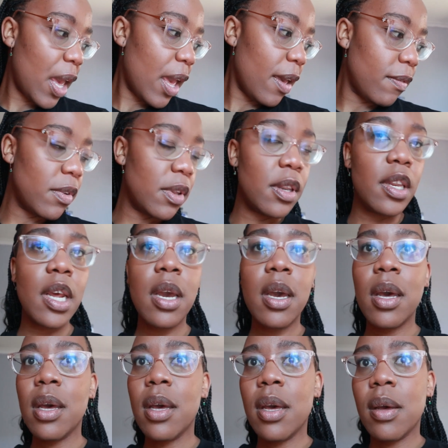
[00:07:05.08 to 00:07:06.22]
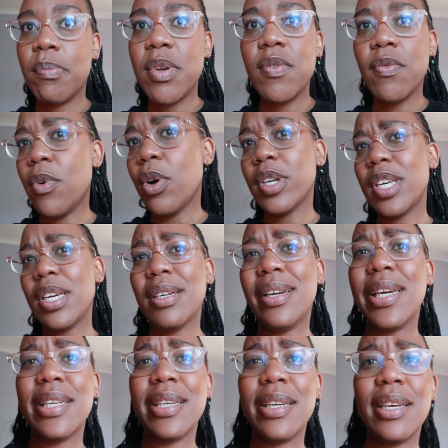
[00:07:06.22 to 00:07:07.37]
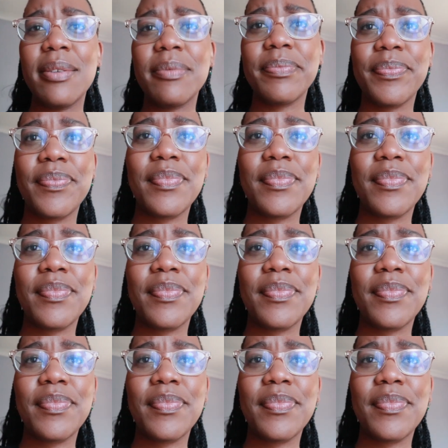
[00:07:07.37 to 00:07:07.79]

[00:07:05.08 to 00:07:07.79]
I haven't been vlogging lately.